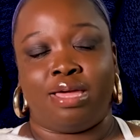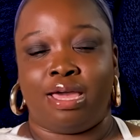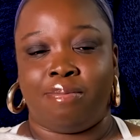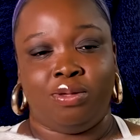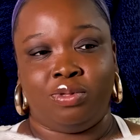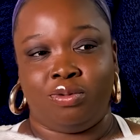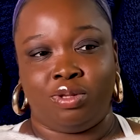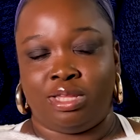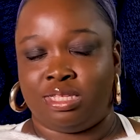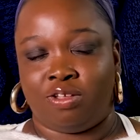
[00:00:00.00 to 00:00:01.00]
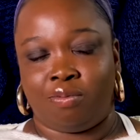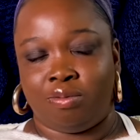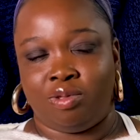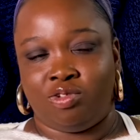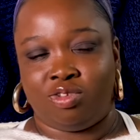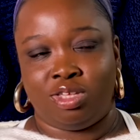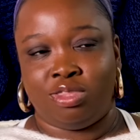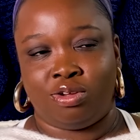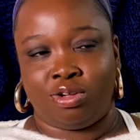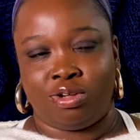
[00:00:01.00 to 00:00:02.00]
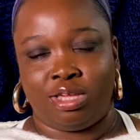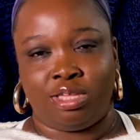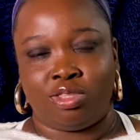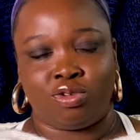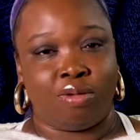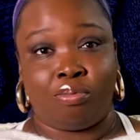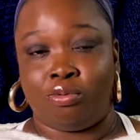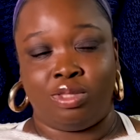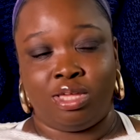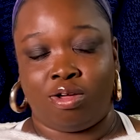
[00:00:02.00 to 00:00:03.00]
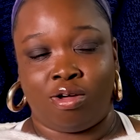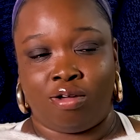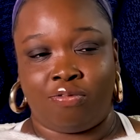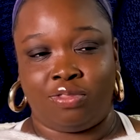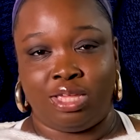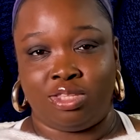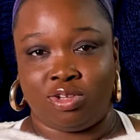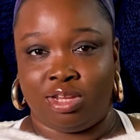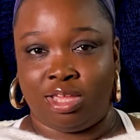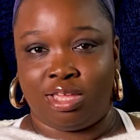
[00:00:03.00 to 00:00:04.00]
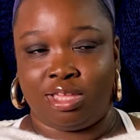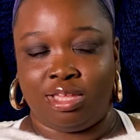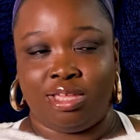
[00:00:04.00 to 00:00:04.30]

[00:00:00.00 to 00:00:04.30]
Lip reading: happy with the one I self-published either, and so I pulled it off the internet.